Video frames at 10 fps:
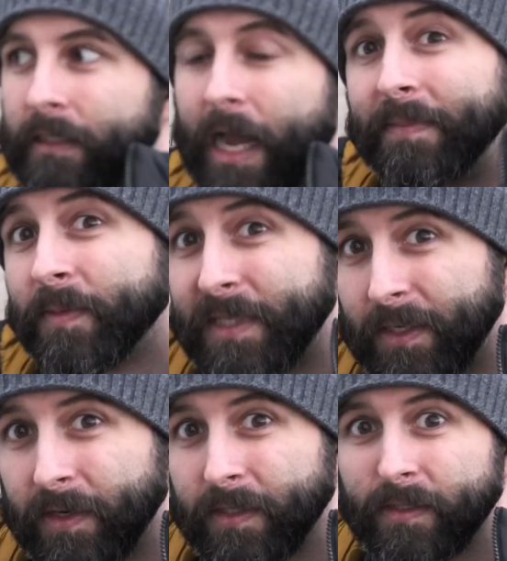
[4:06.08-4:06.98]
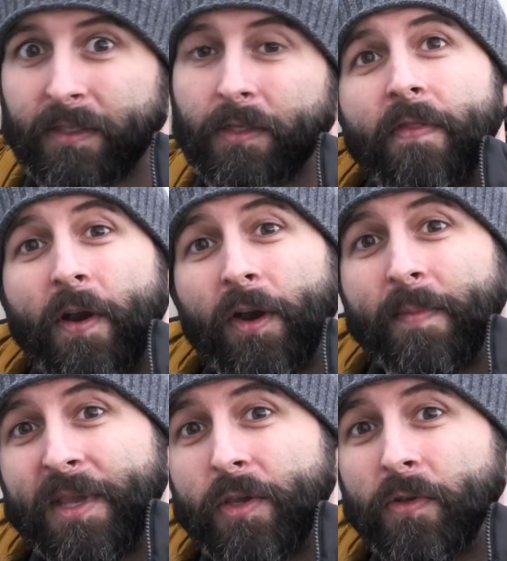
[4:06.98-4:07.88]
types of materials that are going to
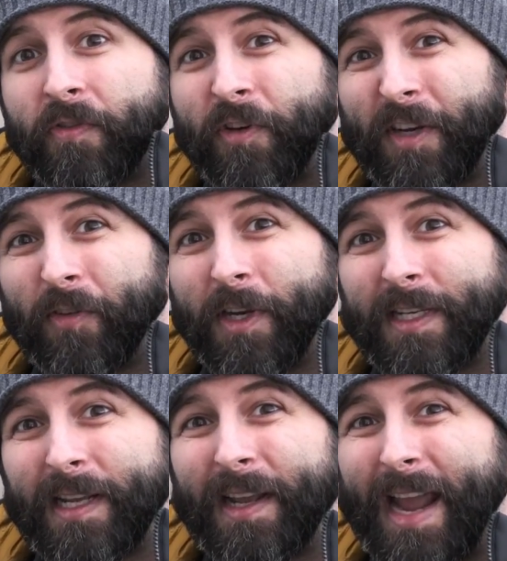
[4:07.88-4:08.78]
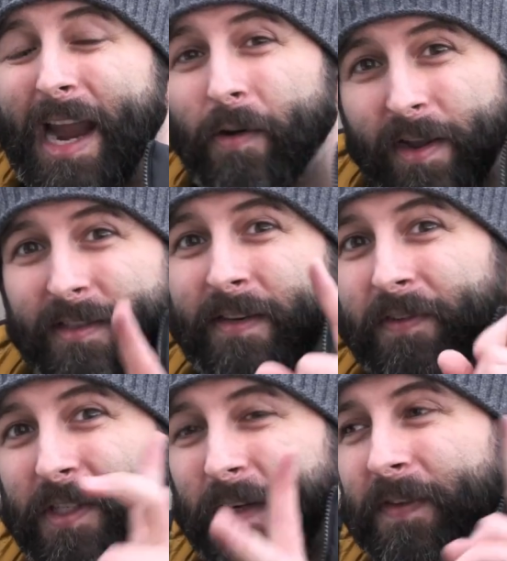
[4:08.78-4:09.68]
be used for different areas,
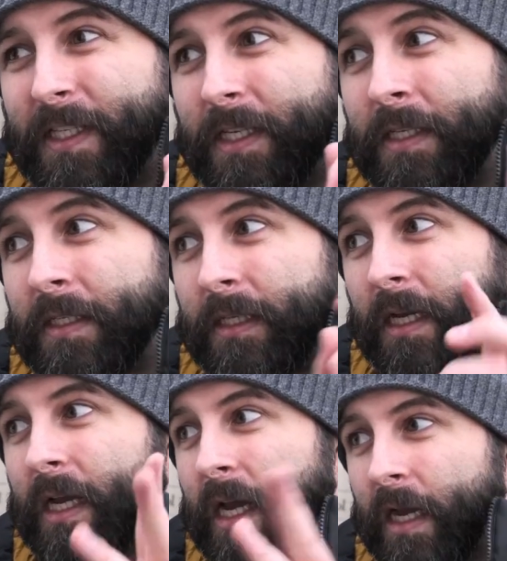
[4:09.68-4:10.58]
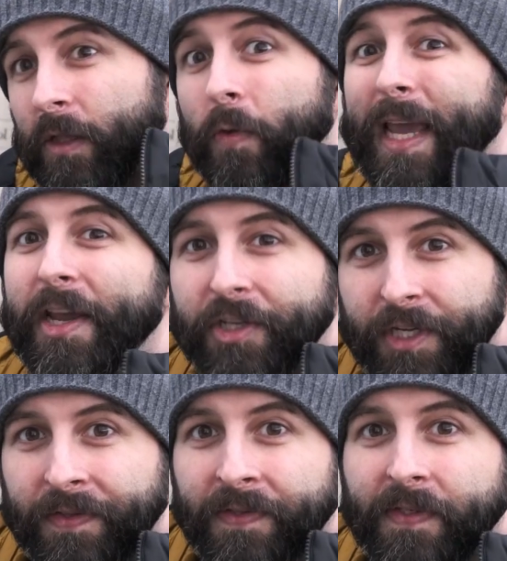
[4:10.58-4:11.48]
different surfaces,
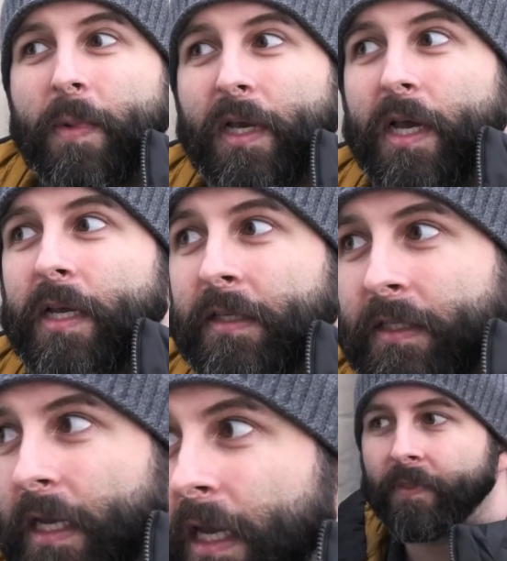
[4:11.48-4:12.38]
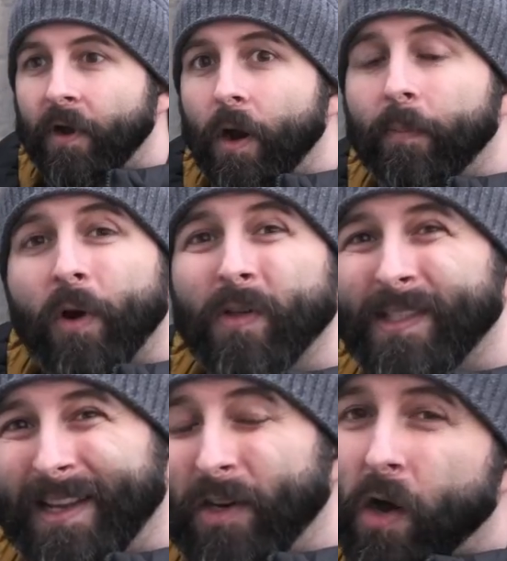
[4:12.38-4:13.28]
locations, because there are pros
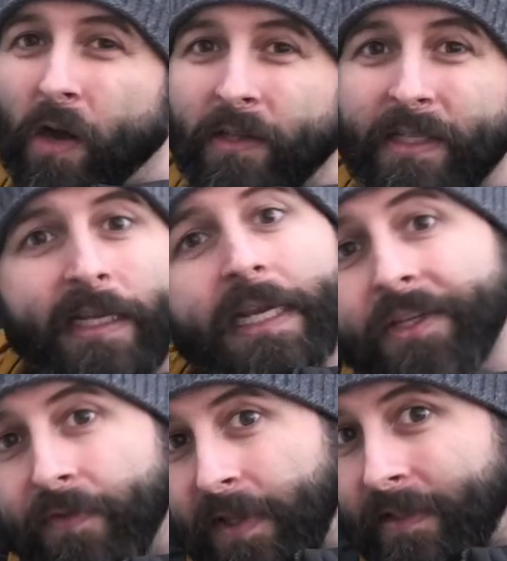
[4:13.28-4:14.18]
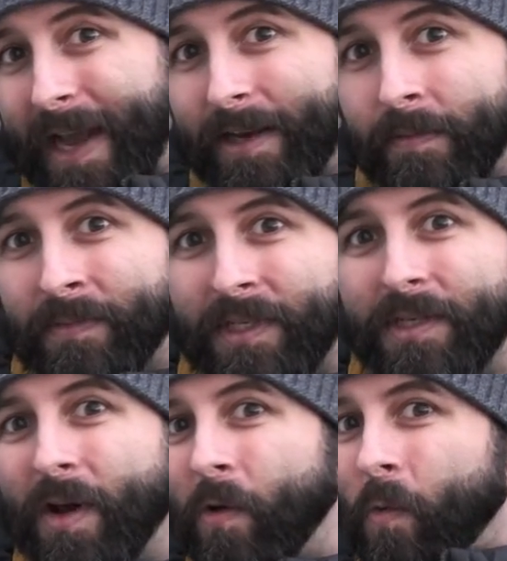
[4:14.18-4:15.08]
and cons to each of these items.
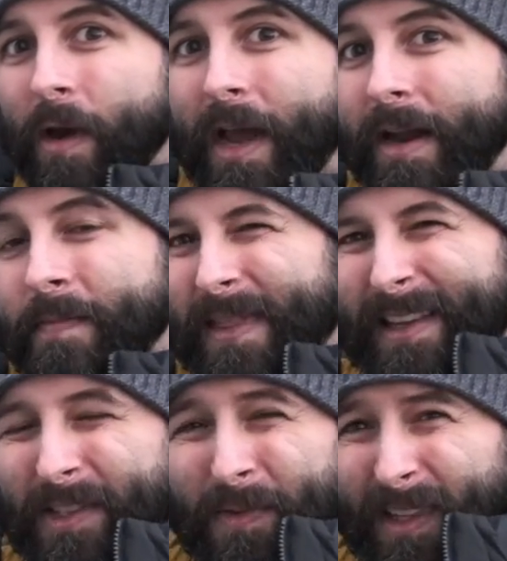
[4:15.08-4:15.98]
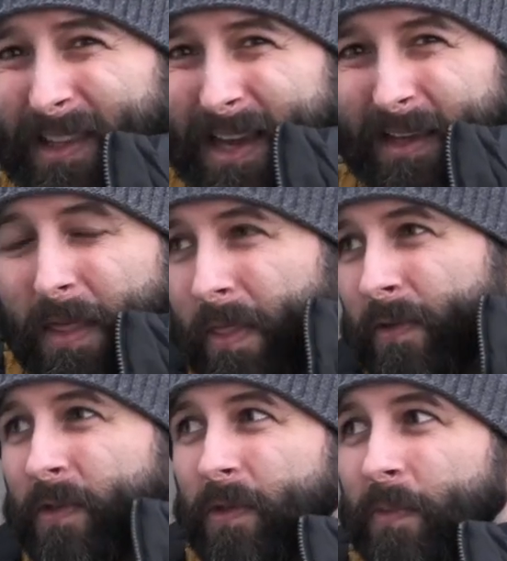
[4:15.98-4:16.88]
No one item I think is really like
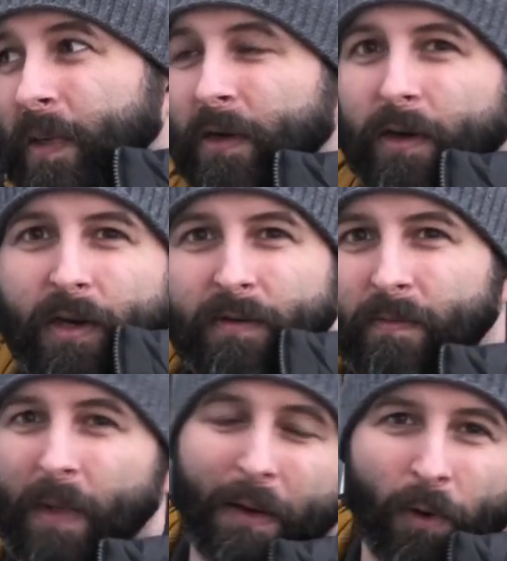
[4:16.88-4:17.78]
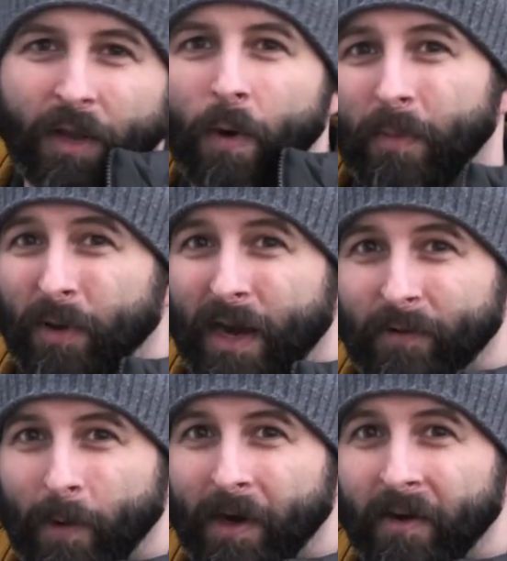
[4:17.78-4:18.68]
superior and where you want to put
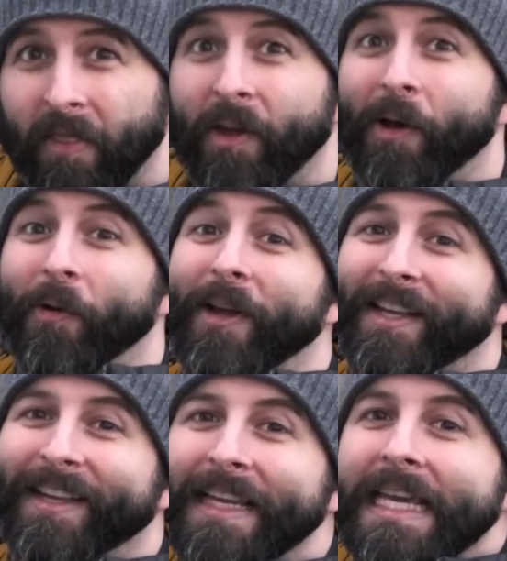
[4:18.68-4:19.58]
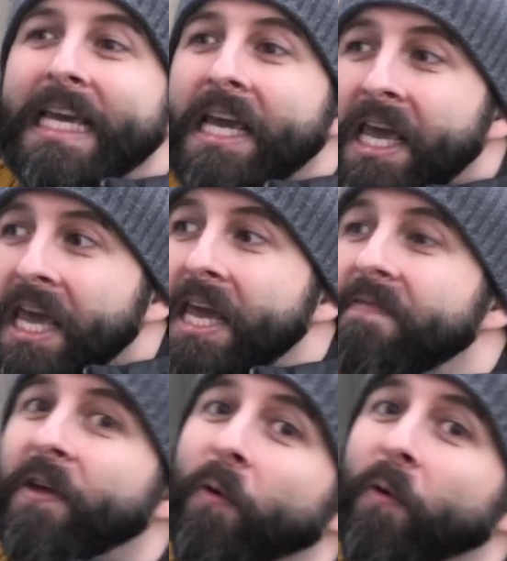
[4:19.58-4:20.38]
everywhere, though if there